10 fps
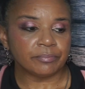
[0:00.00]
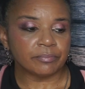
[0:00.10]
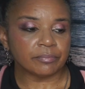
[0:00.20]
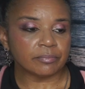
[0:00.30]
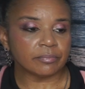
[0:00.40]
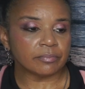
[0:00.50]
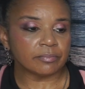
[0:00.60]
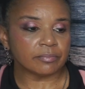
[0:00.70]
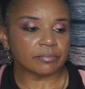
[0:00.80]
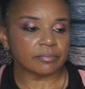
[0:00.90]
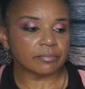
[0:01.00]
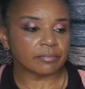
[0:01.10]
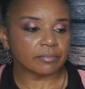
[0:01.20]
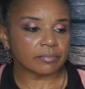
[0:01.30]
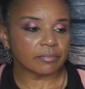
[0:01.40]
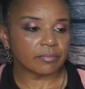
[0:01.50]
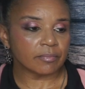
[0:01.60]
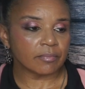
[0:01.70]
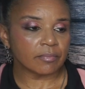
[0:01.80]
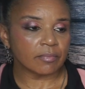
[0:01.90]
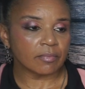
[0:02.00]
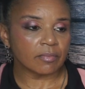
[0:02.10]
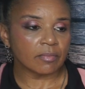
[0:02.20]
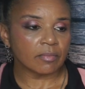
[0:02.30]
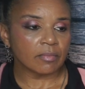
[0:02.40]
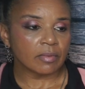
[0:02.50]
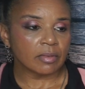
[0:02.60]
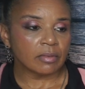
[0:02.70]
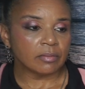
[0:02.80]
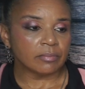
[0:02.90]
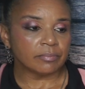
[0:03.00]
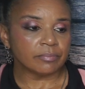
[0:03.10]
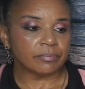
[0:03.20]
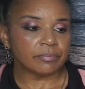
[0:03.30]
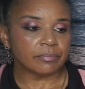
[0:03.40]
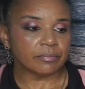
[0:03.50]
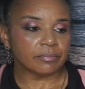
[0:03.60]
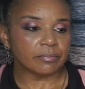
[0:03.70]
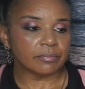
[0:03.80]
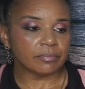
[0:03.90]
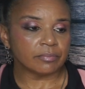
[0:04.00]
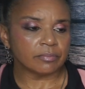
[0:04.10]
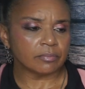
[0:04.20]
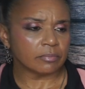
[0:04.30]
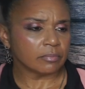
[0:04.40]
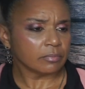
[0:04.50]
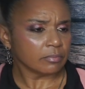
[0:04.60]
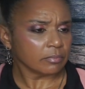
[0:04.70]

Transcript: No words are spoken by the person on screen.